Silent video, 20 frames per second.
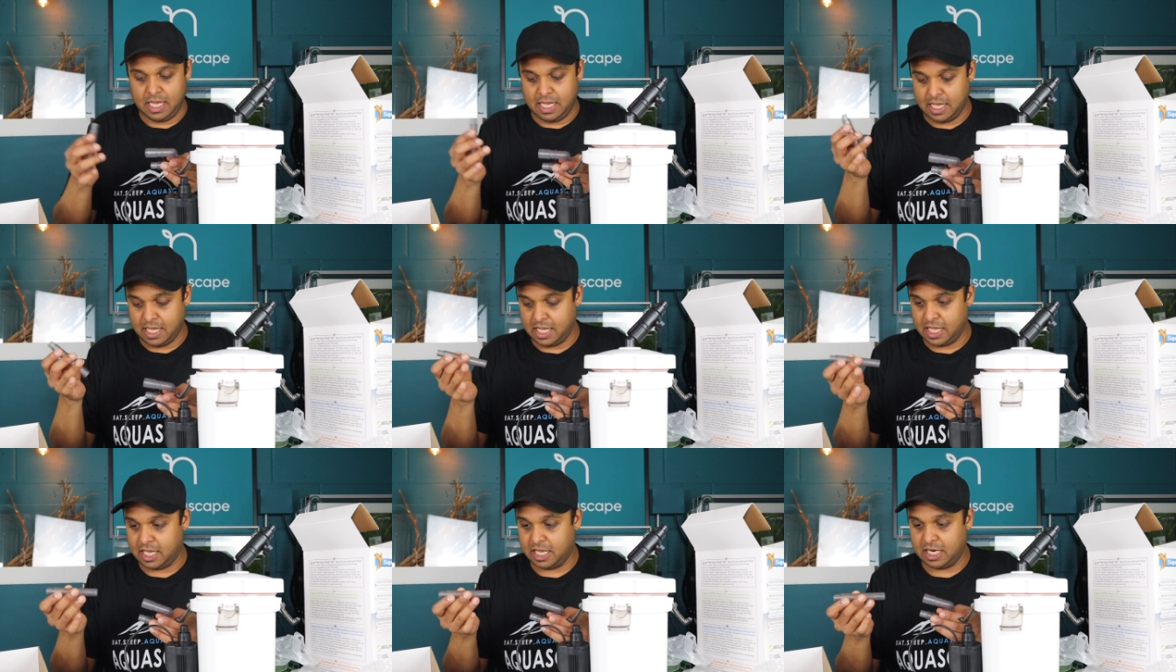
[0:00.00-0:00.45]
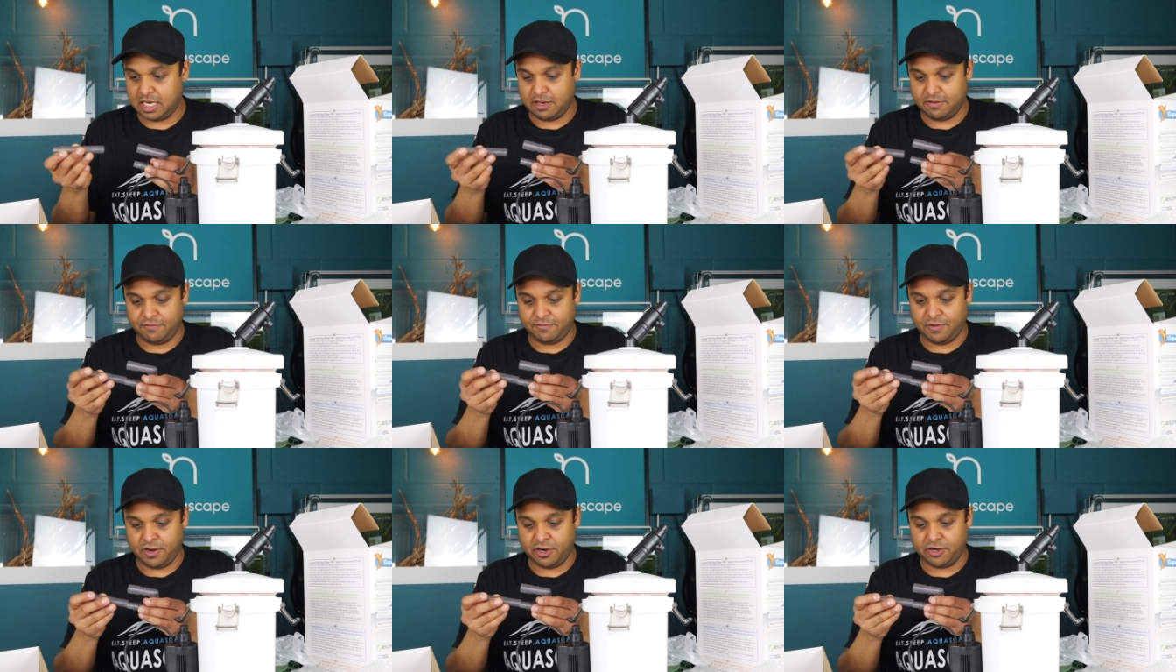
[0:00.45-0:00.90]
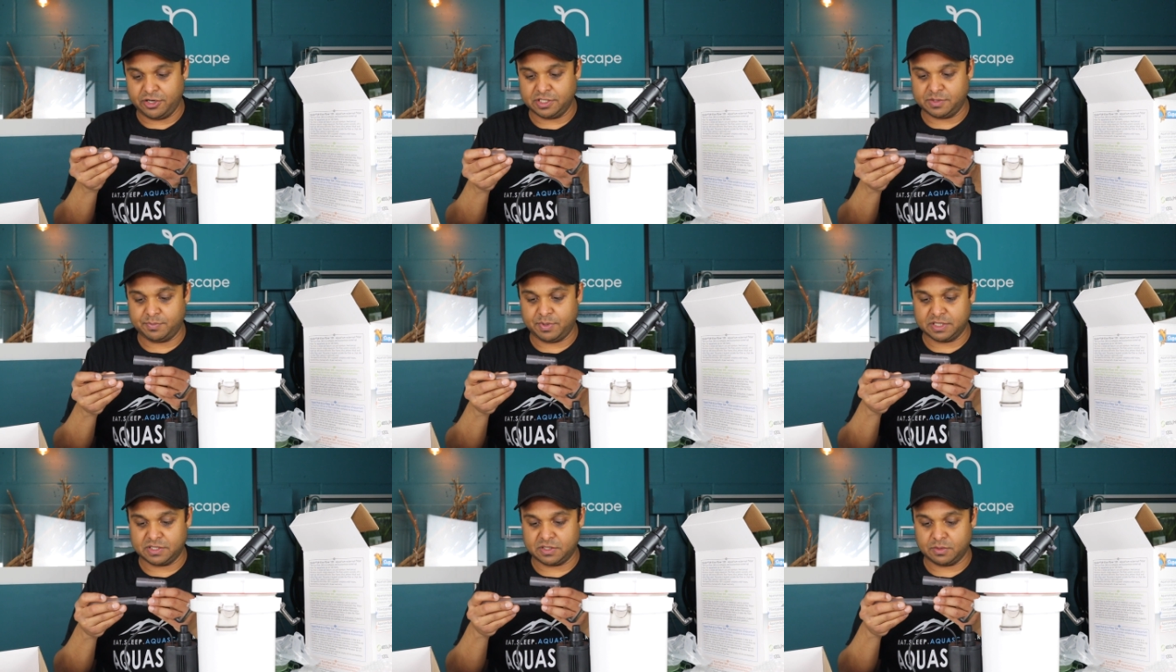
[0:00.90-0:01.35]
and
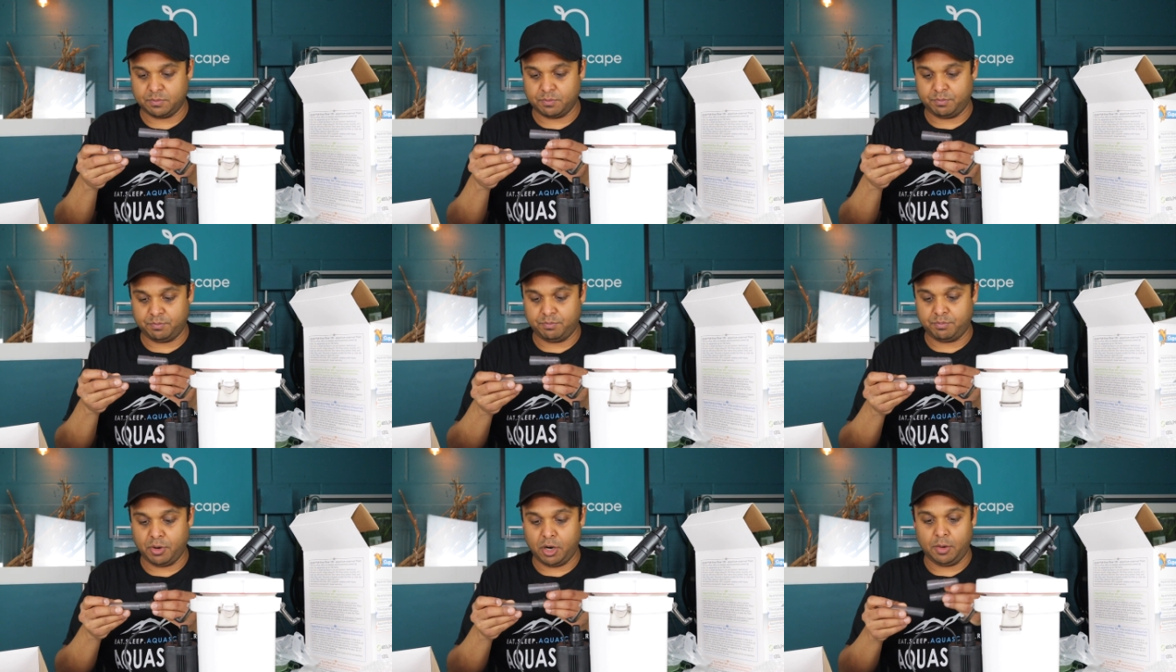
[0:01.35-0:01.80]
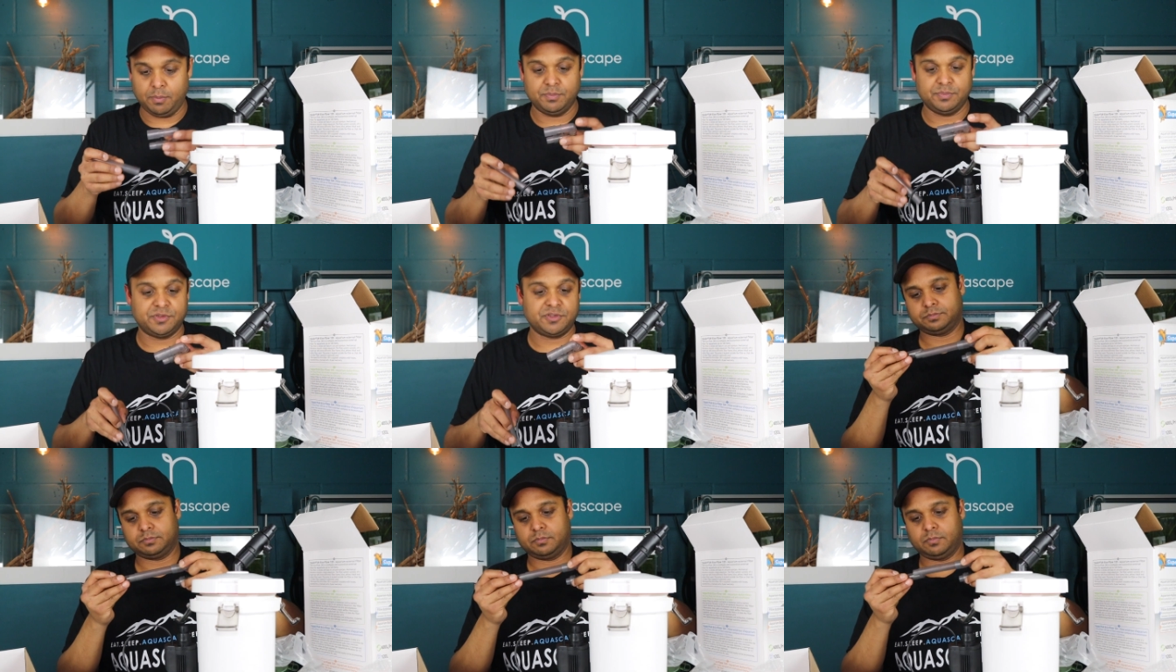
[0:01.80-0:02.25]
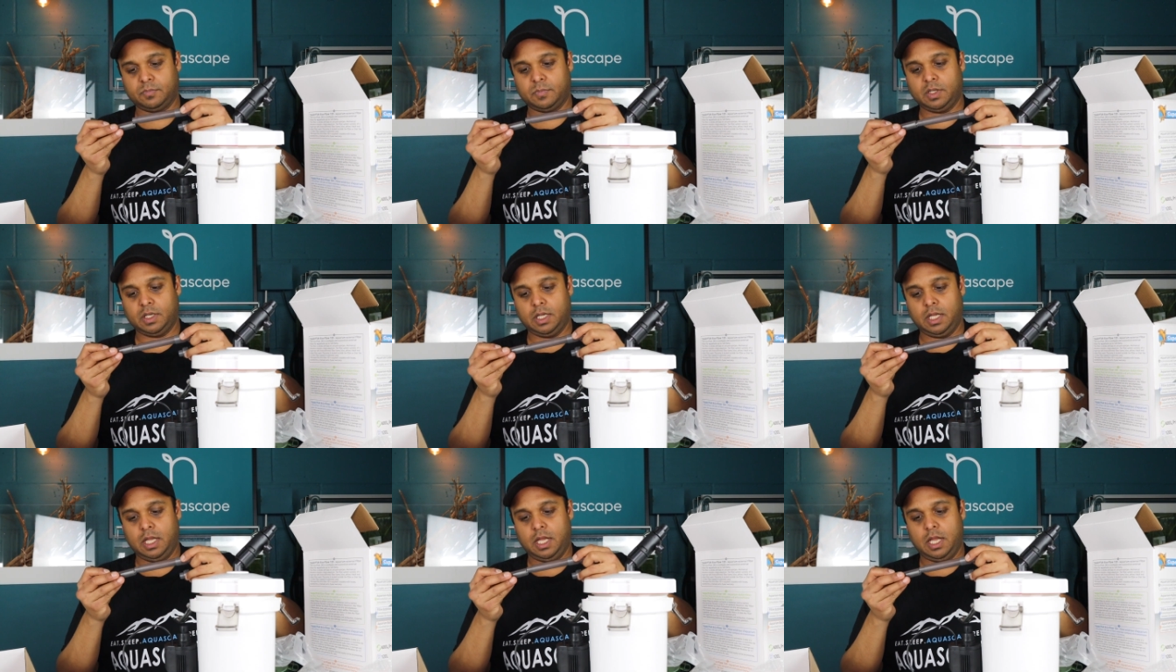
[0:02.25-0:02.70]
various bits and bobs
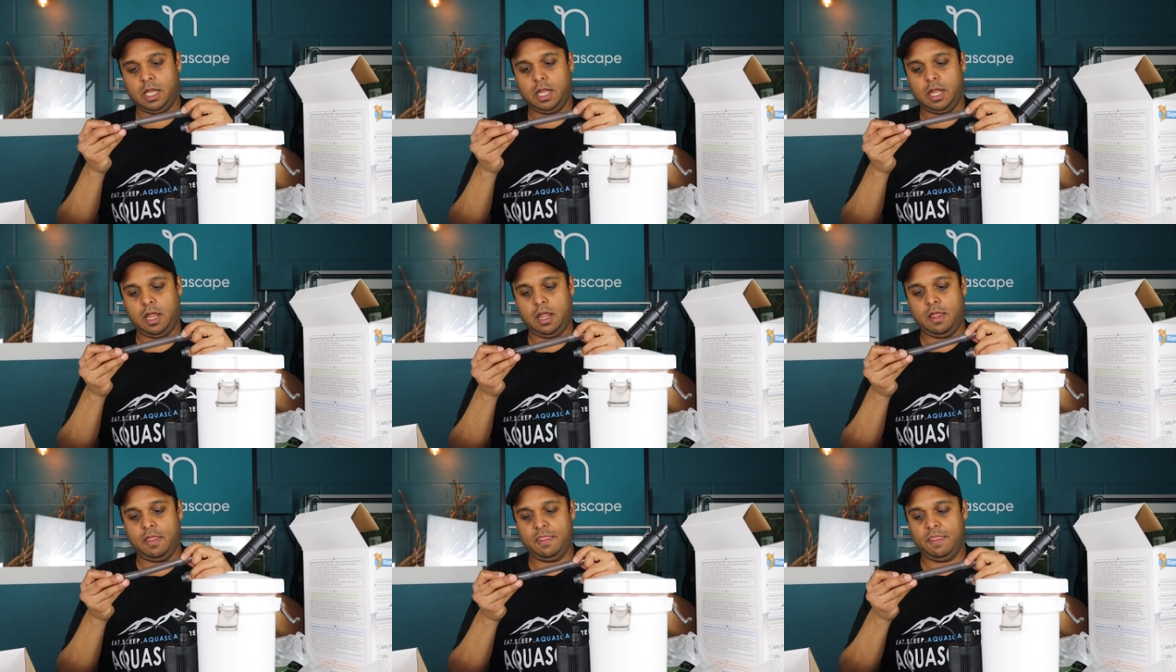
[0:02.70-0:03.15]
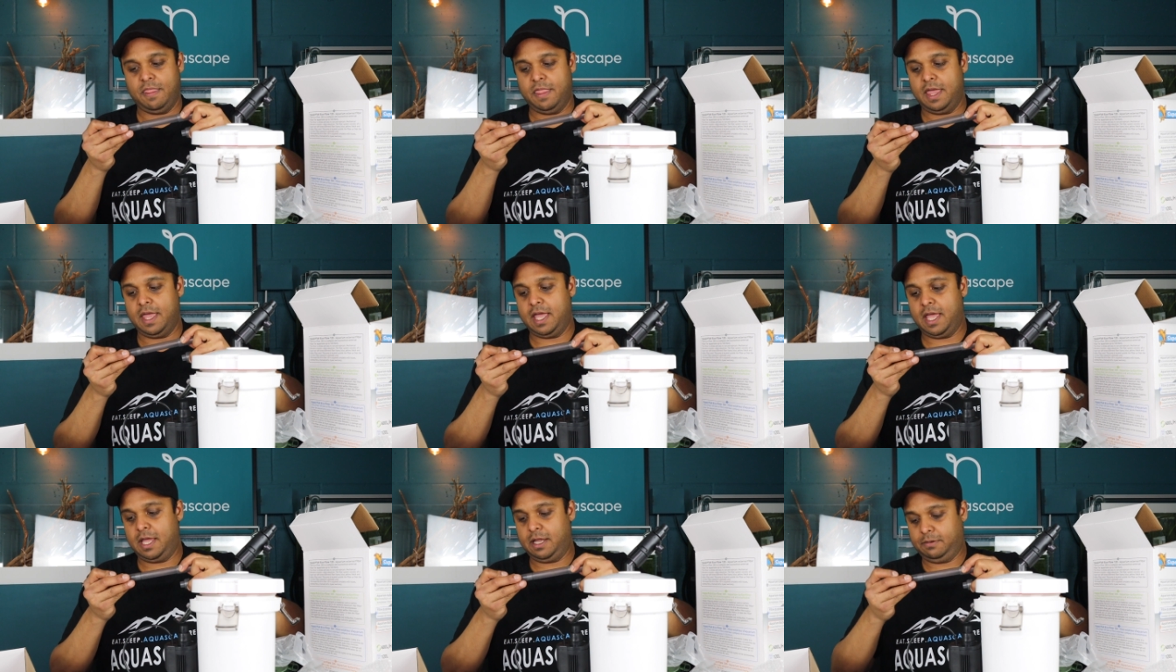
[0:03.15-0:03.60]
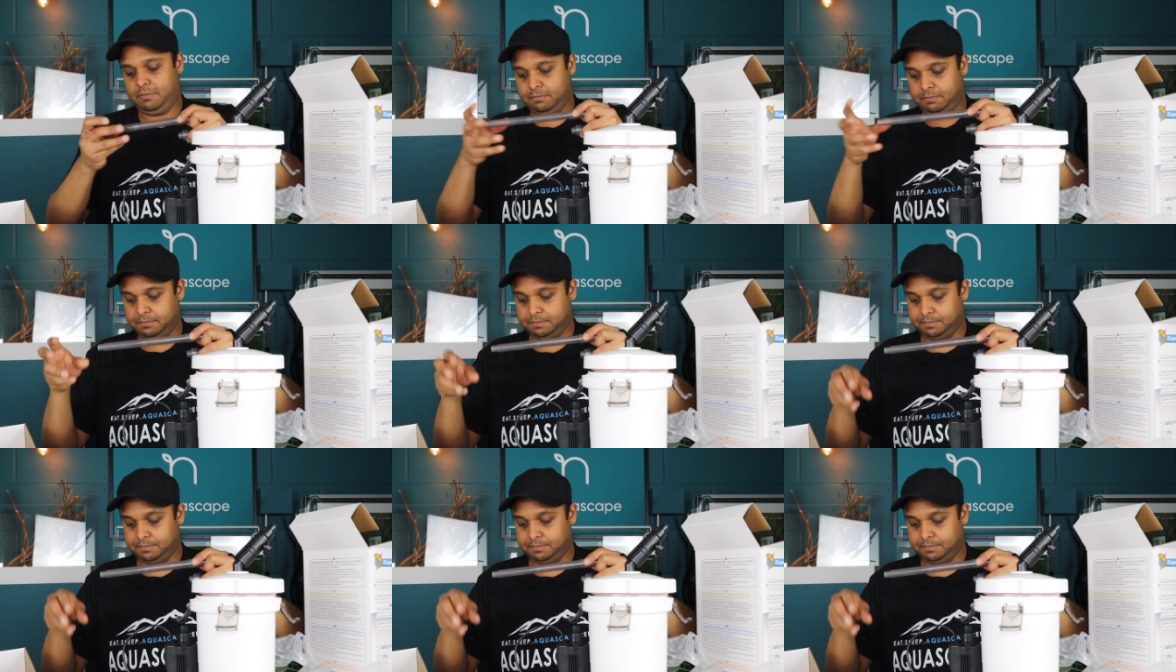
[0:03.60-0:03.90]
in there.